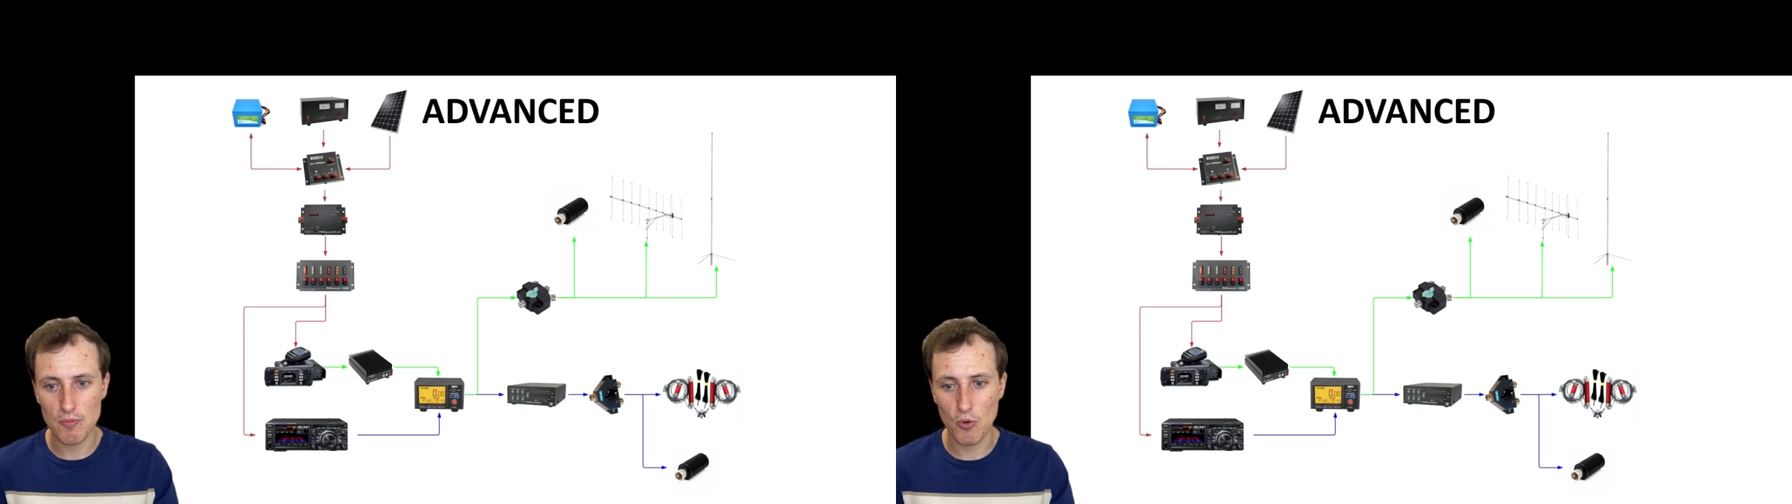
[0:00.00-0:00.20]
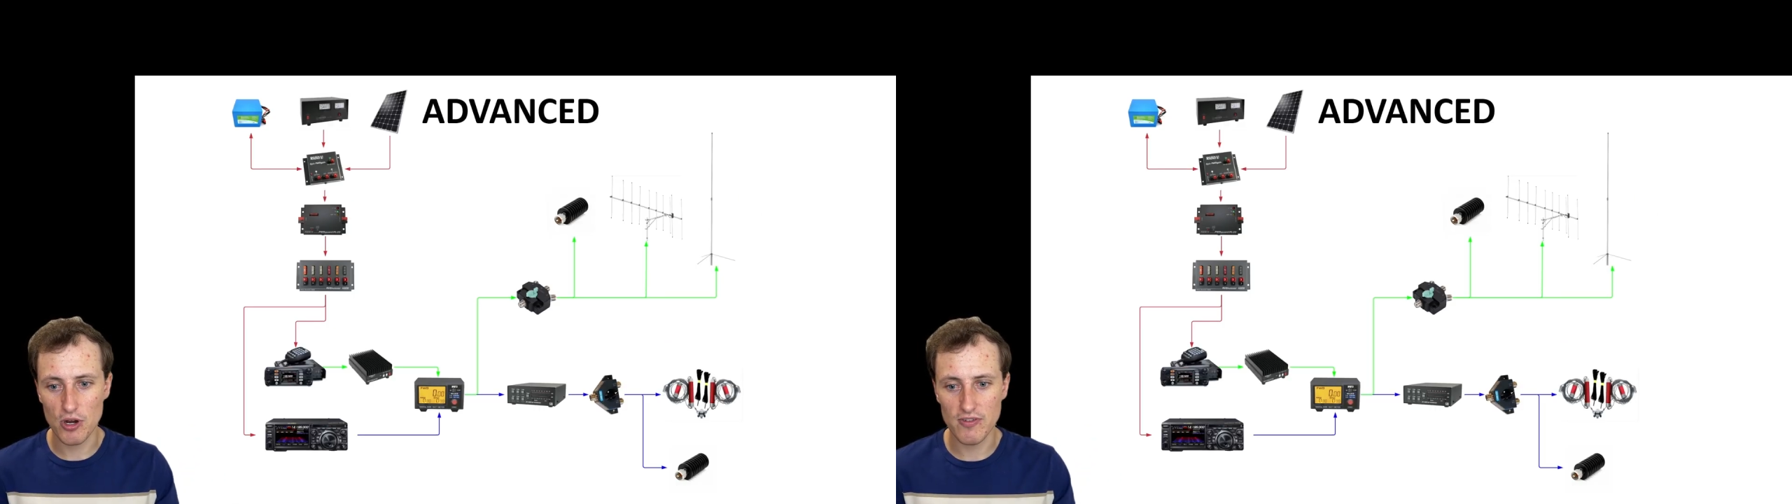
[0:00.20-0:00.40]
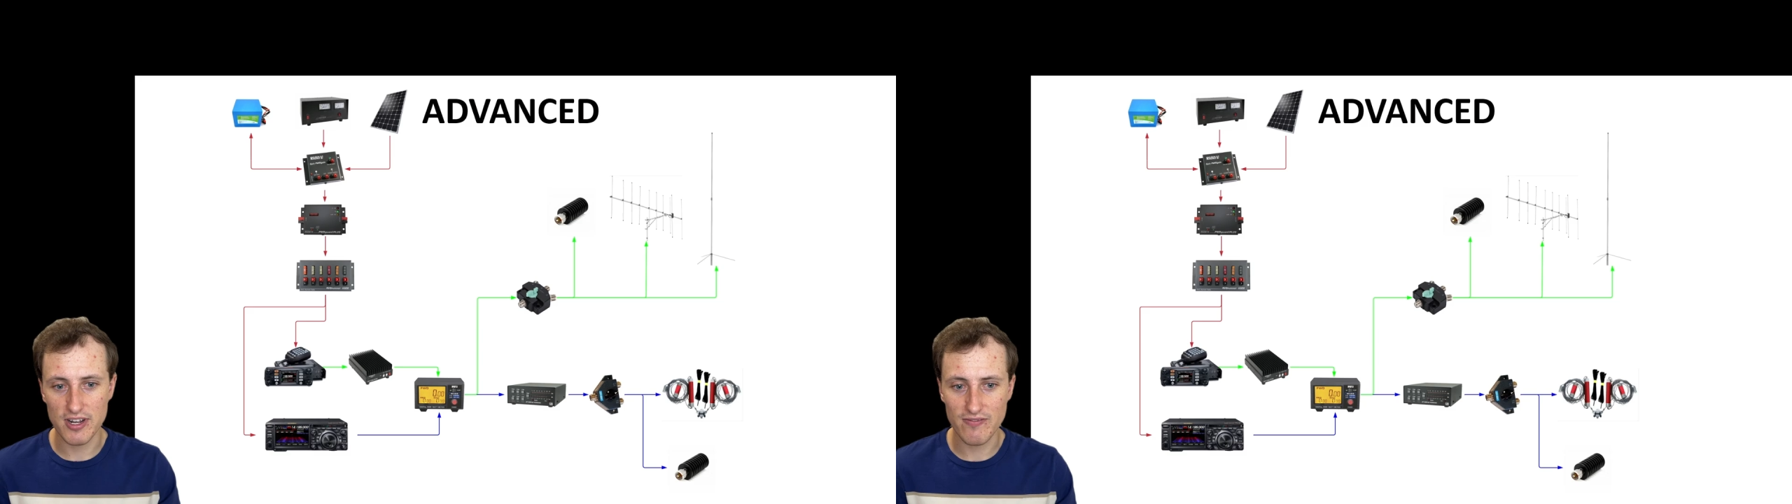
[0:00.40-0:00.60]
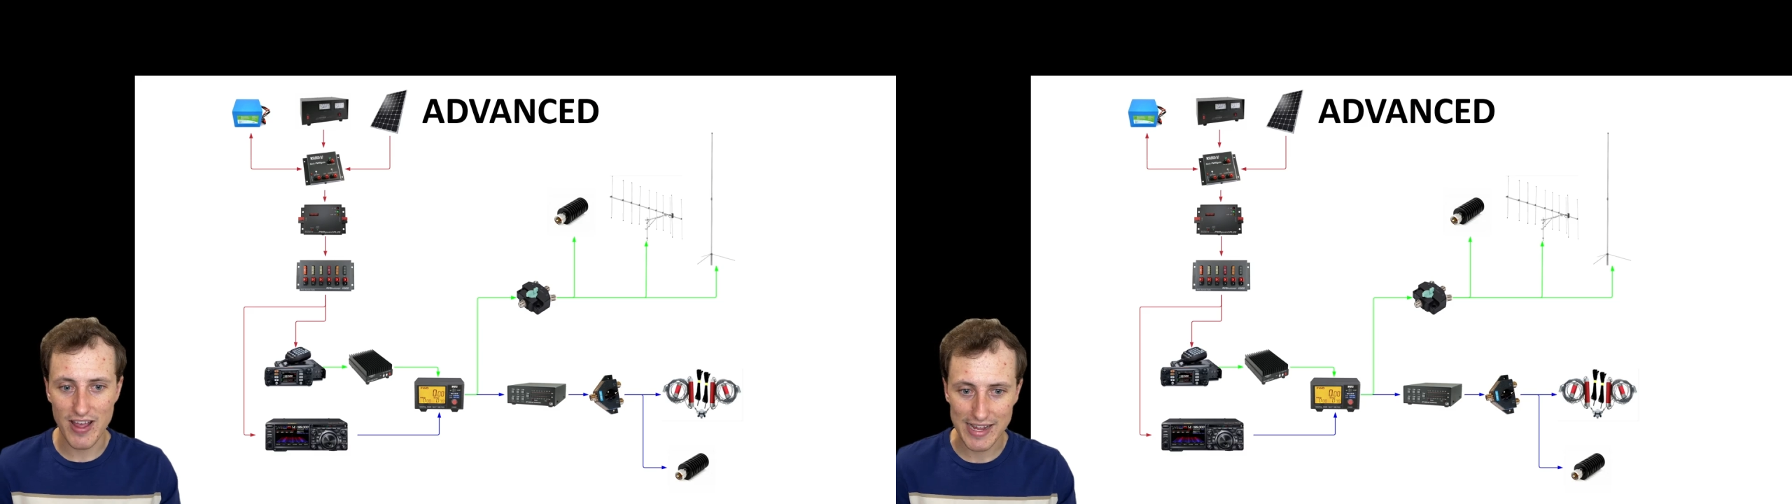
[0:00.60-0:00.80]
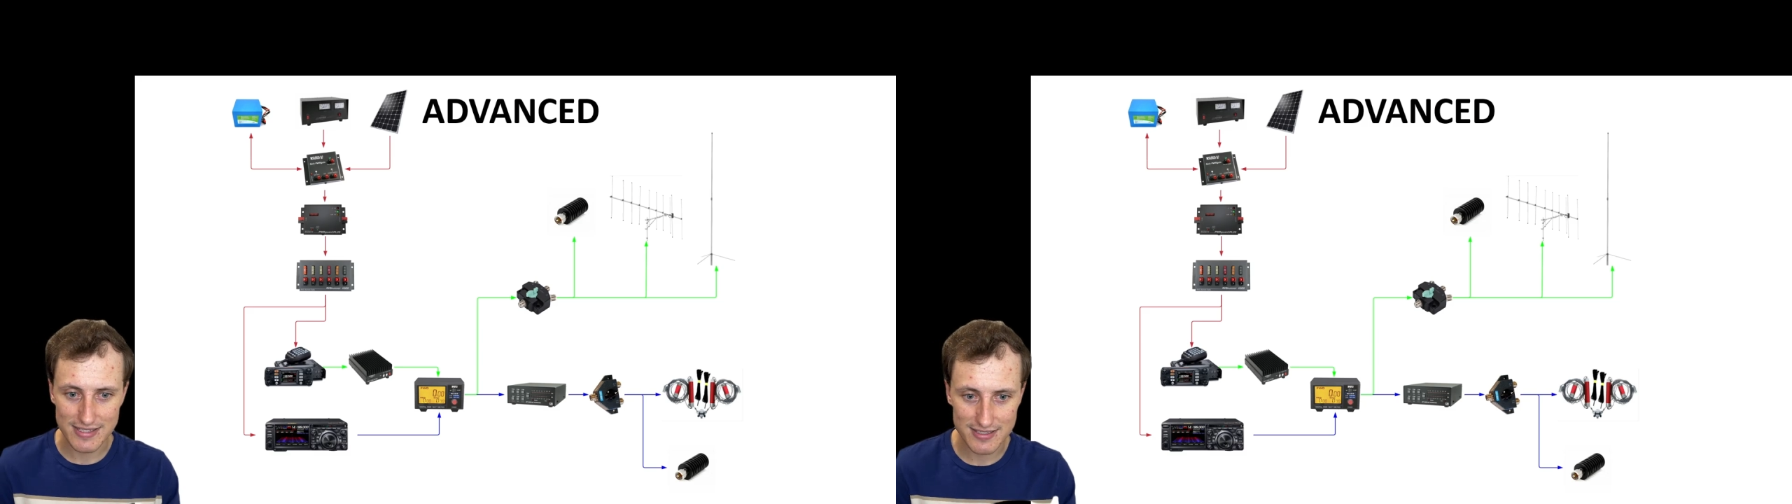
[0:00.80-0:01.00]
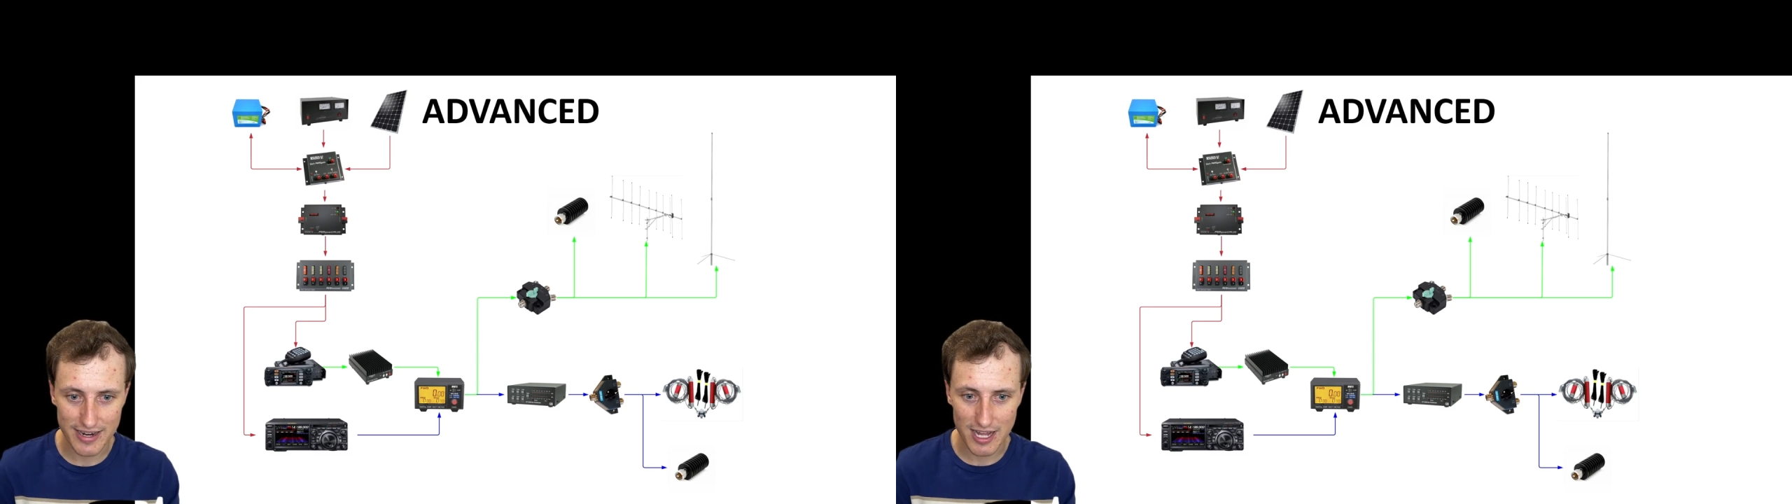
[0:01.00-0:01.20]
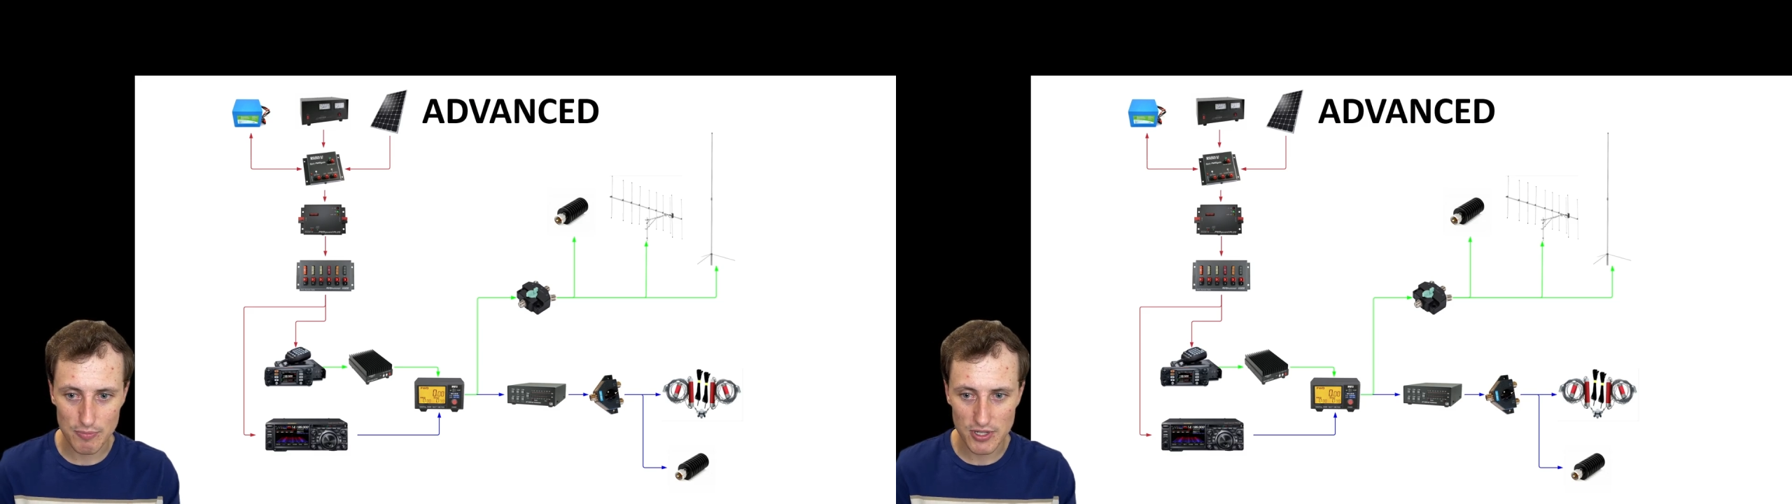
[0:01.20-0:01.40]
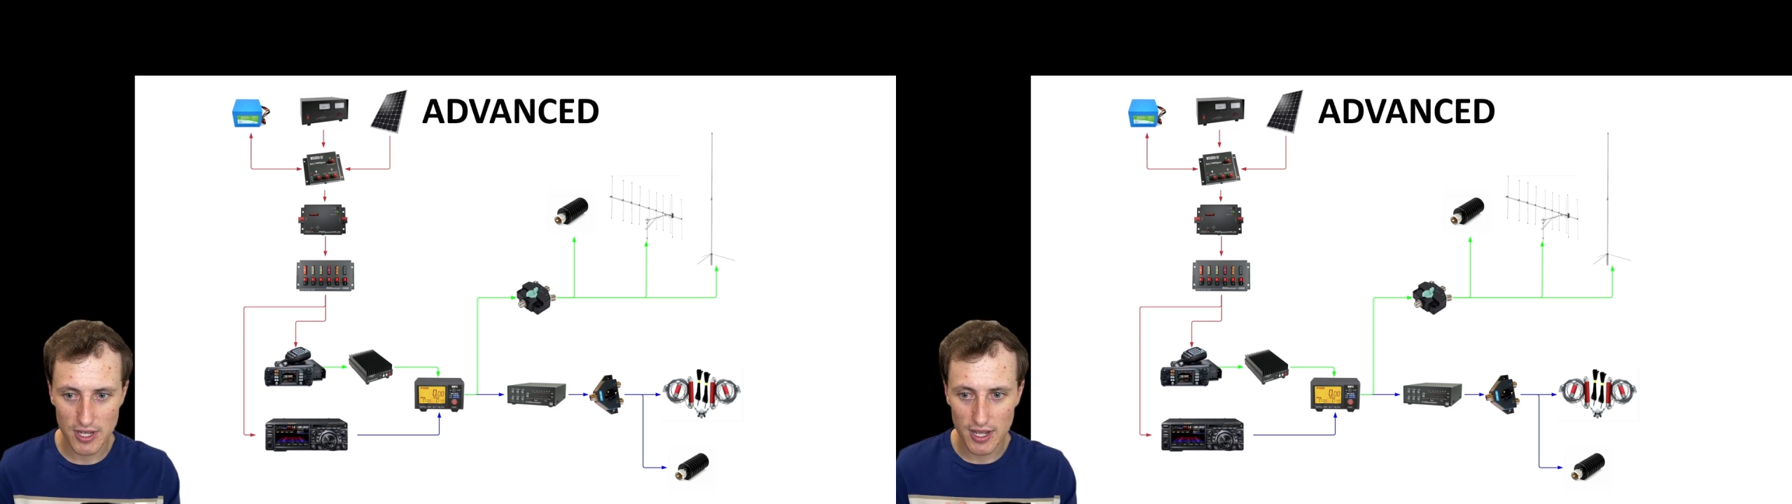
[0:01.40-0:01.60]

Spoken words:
more of an advanced setup.